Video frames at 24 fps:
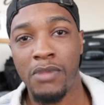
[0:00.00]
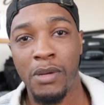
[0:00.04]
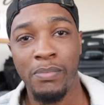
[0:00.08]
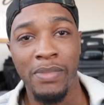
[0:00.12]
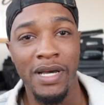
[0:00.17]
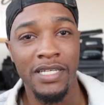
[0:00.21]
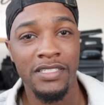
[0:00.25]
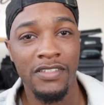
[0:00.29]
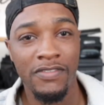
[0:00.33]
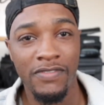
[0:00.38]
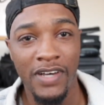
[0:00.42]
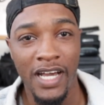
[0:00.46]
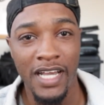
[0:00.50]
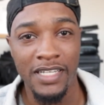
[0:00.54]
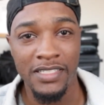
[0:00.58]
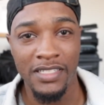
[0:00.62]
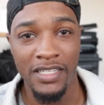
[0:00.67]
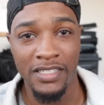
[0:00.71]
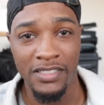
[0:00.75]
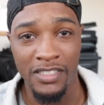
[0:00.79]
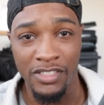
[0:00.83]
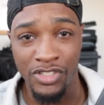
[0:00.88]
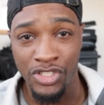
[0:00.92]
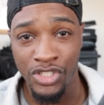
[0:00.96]
My best advice
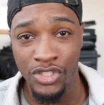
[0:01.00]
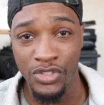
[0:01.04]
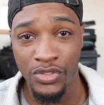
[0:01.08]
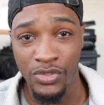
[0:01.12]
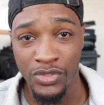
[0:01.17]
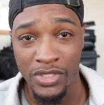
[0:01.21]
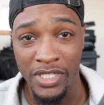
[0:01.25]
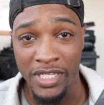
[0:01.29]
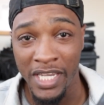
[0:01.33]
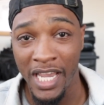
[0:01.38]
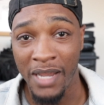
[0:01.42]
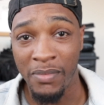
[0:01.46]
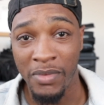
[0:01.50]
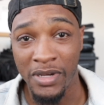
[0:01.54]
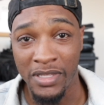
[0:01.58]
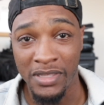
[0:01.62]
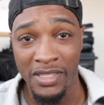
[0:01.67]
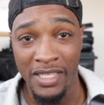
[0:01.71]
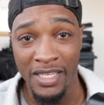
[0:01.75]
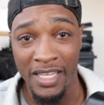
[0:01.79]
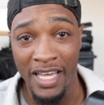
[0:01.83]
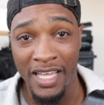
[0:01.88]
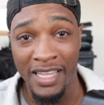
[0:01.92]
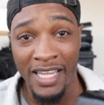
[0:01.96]
is to choose the camera
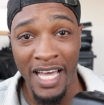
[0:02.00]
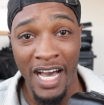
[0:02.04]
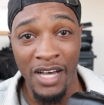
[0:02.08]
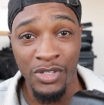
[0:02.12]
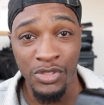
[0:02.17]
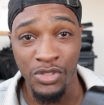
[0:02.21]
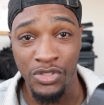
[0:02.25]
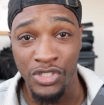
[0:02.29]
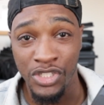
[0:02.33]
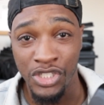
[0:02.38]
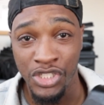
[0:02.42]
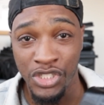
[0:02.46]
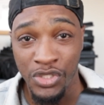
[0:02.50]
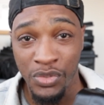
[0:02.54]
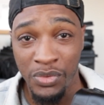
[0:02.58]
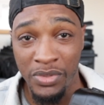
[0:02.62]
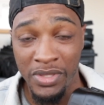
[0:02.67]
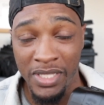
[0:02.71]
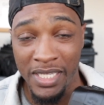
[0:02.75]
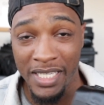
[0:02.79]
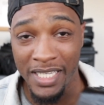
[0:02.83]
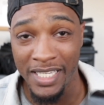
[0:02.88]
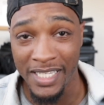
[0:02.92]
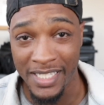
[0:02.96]
that allows you to shoot
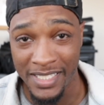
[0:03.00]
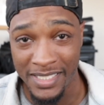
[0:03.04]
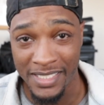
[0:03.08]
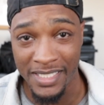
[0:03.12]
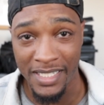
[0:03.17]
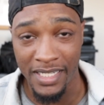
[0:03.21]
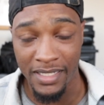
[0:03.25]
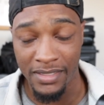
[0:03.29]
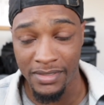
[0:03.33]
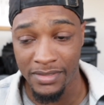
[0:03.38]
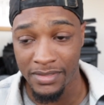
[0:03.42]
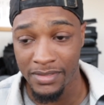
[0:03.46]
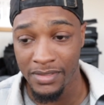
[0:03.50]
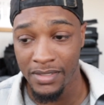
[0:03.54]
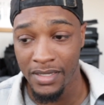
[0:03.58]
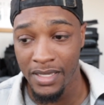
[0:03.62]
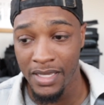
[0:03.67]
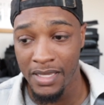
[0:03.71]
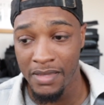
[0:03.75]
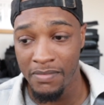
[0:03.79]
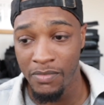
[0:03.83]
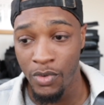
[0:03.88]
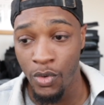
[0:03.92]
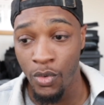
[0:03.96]
the easiest,
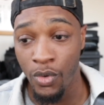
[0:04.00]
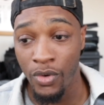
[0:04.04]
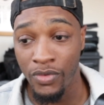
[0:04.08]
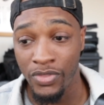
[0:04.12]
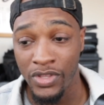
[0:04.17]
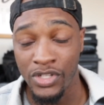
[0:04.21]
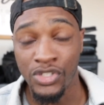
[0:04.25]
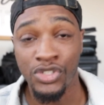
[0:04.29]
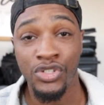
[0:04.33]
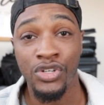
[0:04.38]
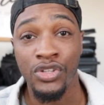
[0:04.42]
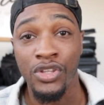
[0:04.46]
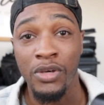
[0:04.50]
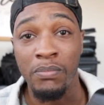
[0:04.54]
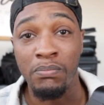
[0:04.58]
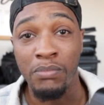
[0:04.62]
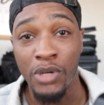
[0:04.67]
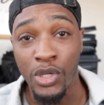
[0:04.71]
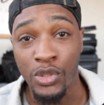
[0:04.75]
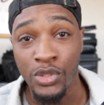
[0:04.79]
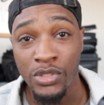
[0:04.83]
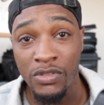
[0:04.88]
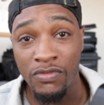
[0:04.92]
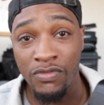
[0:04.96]
or that you're the
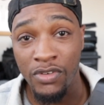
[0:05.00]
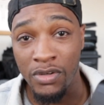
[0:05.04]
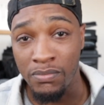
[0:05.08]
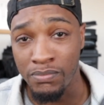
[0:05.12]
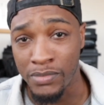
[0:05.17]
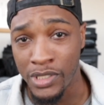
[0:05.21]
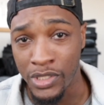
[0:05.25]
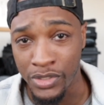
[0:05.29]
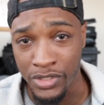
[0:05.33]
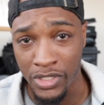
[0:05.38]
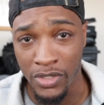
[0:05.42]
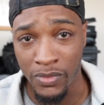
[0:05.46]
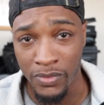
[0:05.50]
most familiar